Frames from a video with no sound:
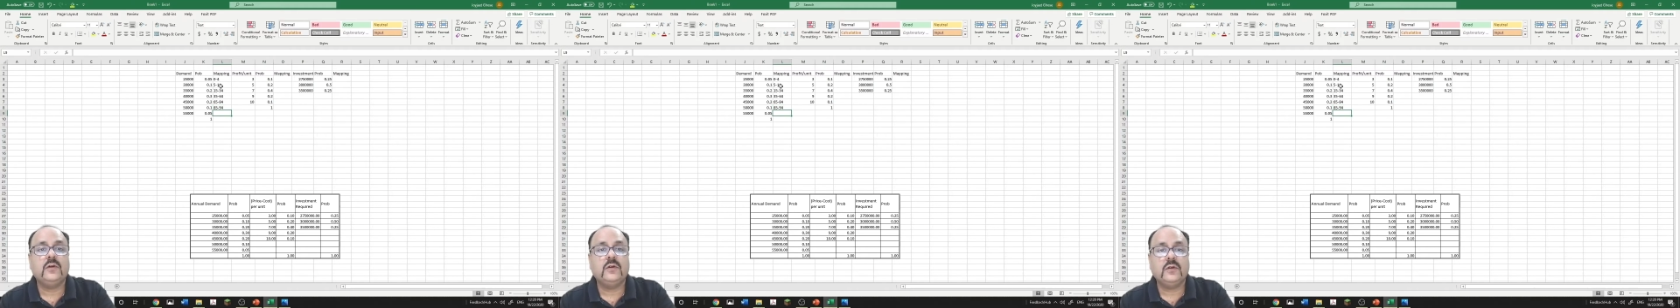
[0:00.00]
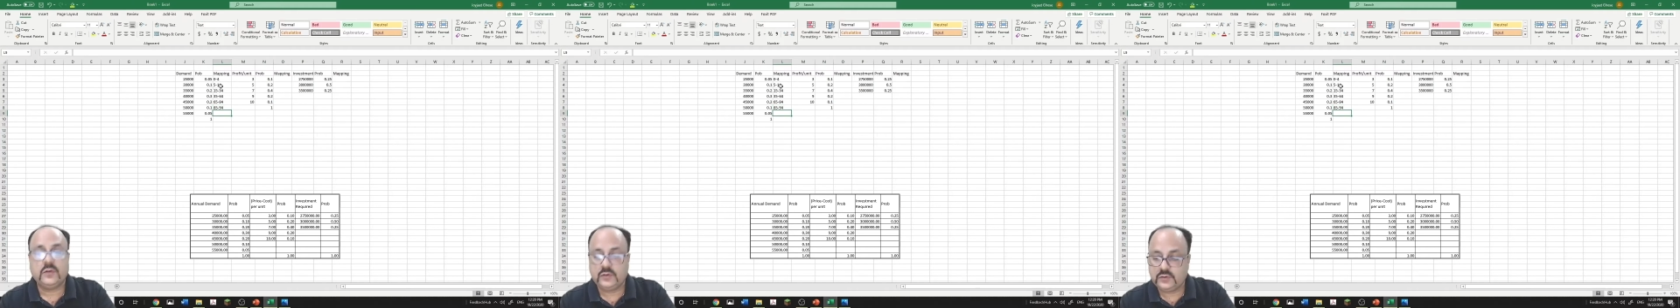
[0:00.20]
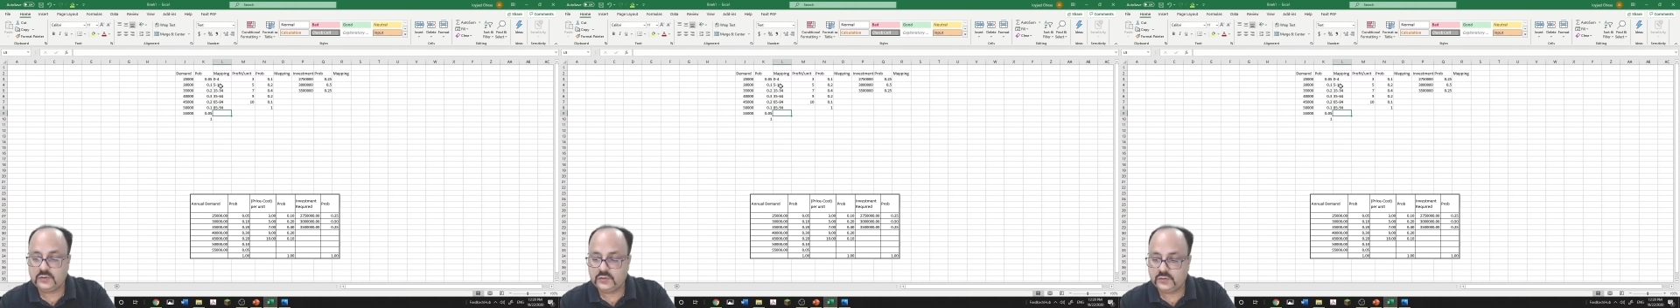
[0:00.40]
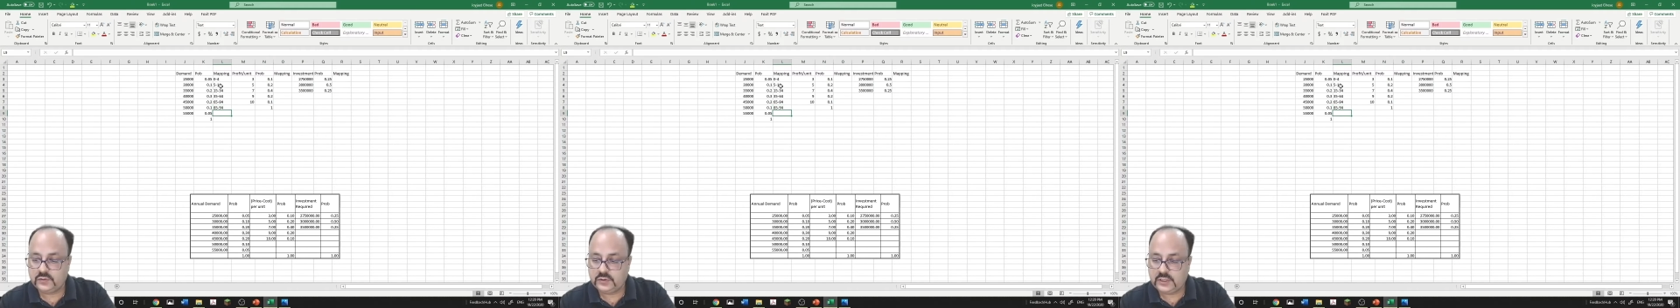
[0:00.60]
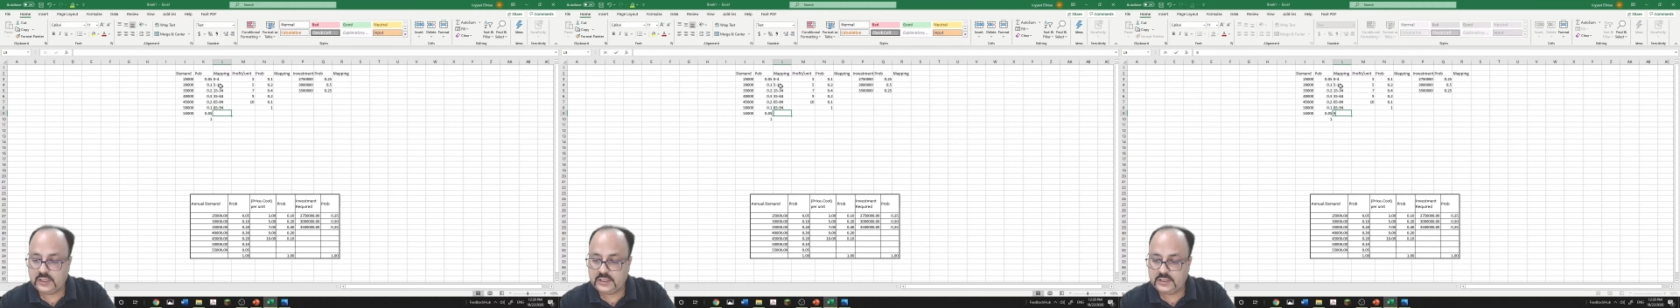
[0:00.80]
so
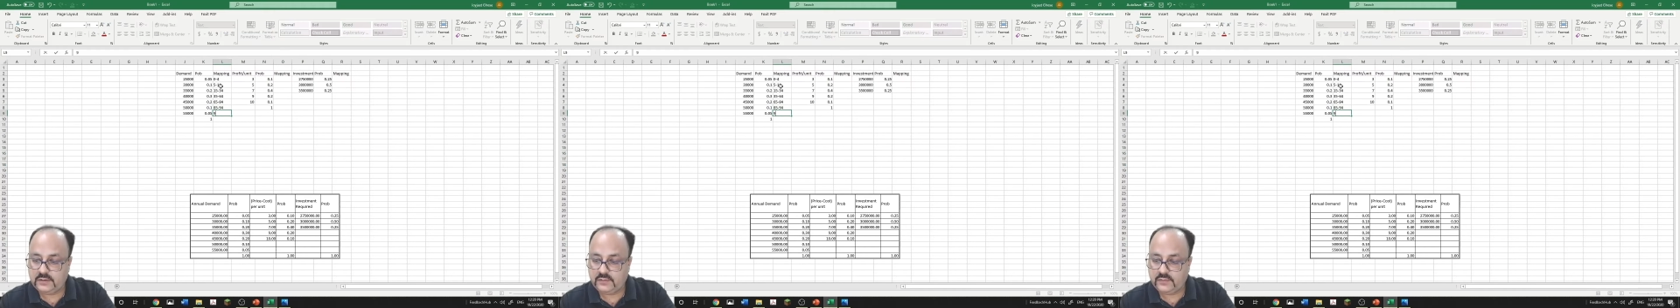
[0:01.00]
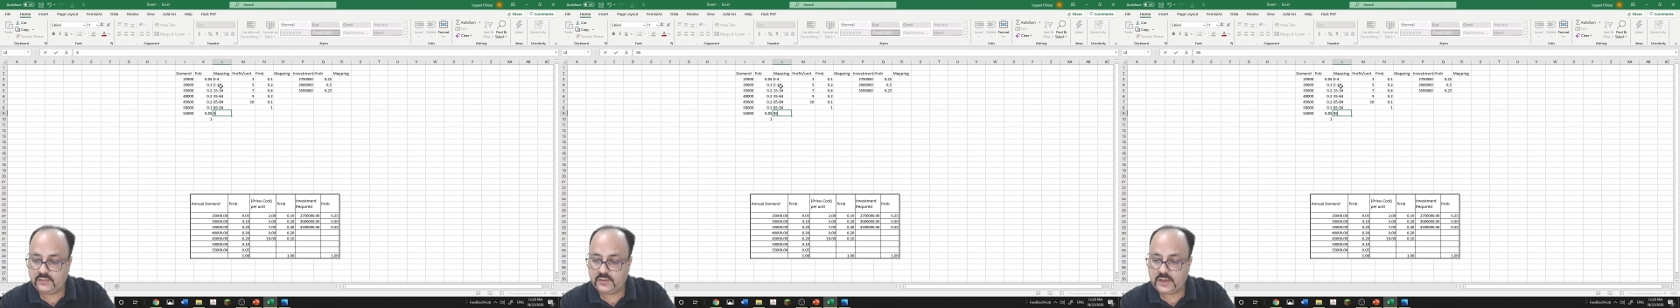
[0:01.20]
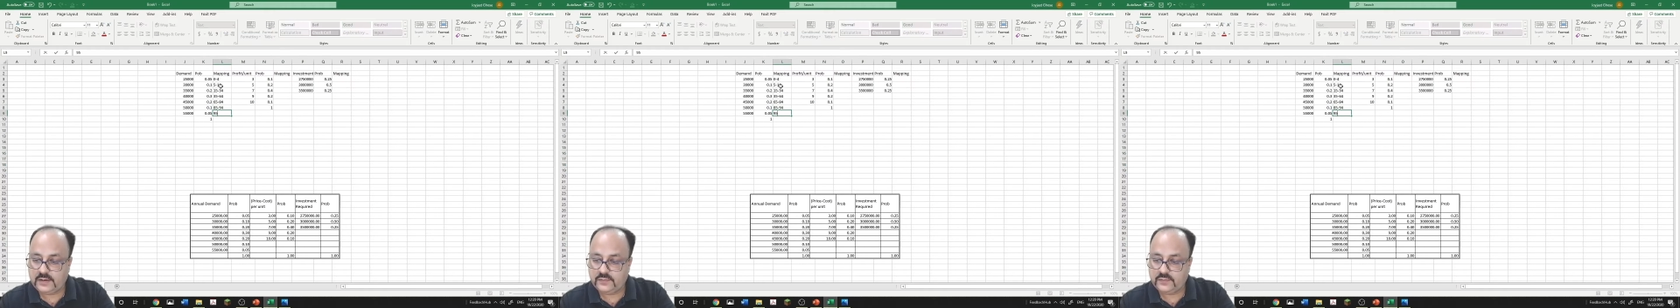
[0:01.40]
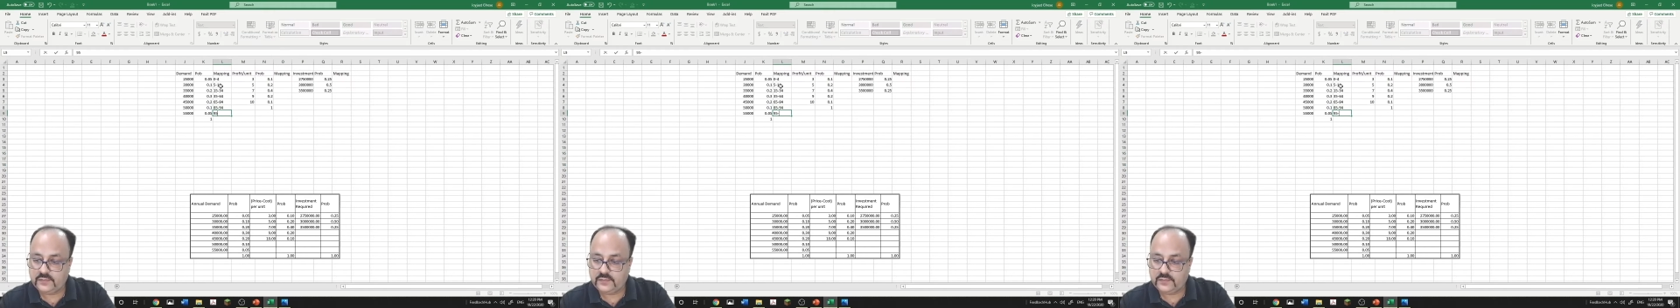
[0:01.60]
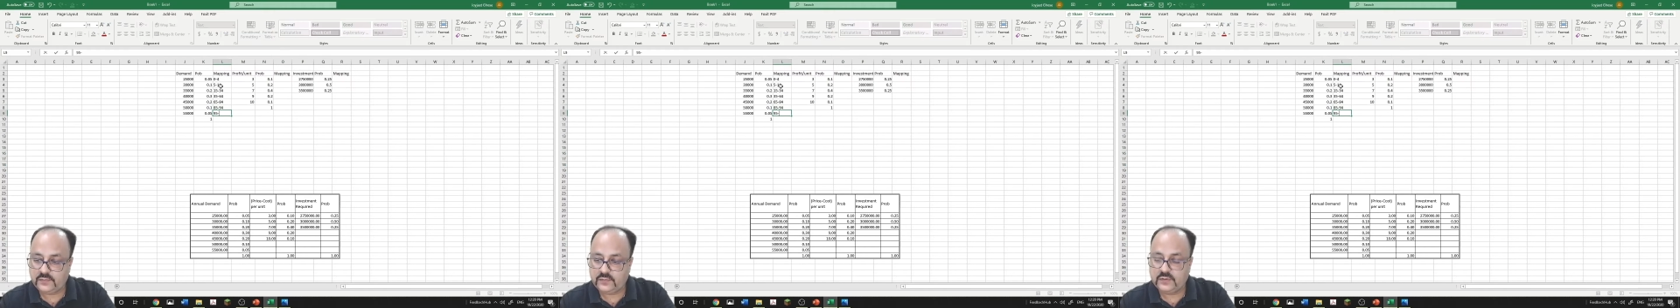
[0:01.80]
95
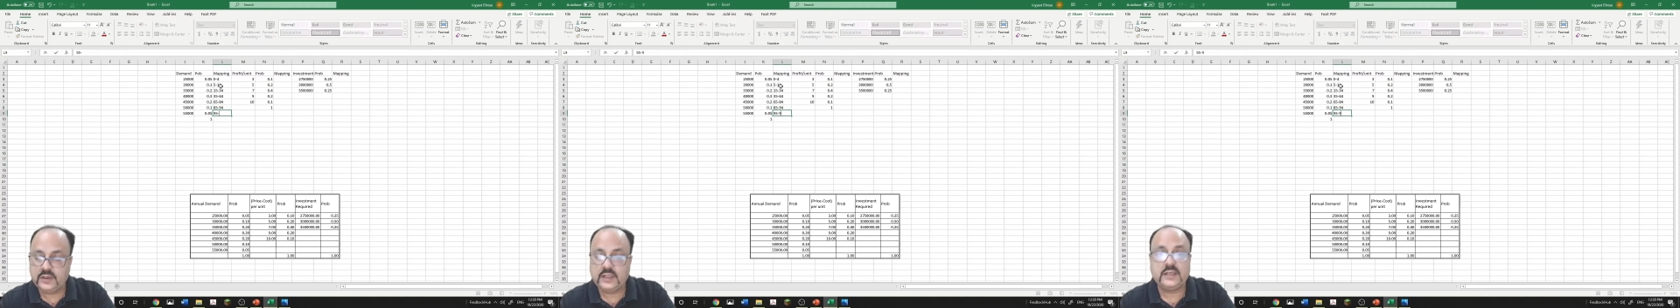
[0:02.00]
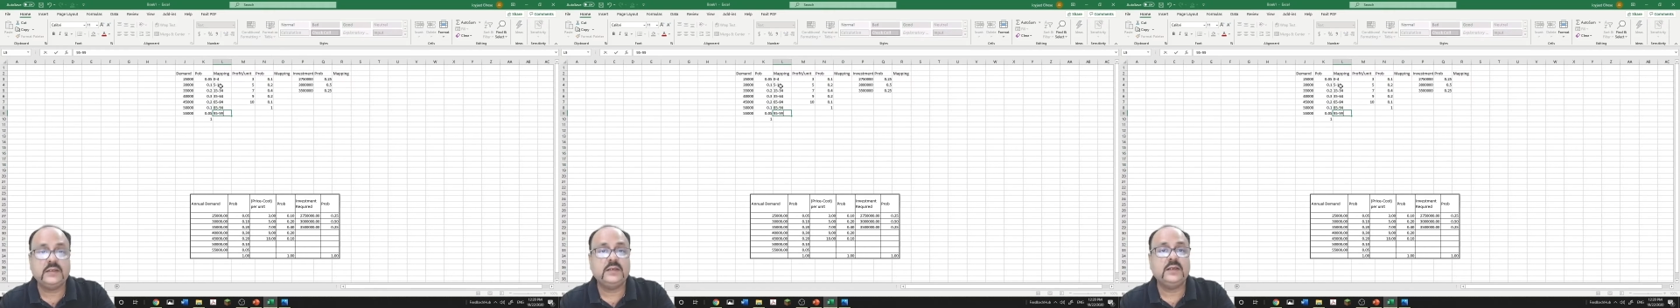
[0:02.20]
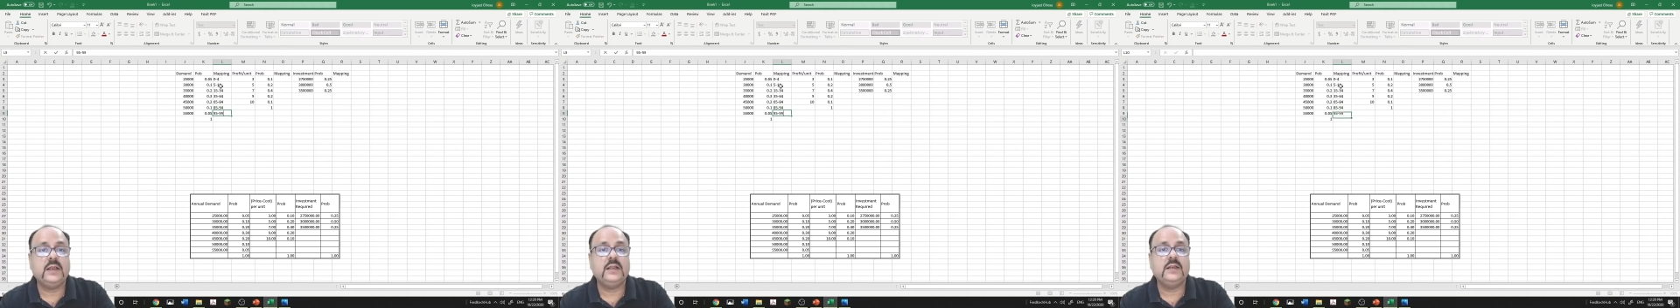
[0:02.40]
to 99.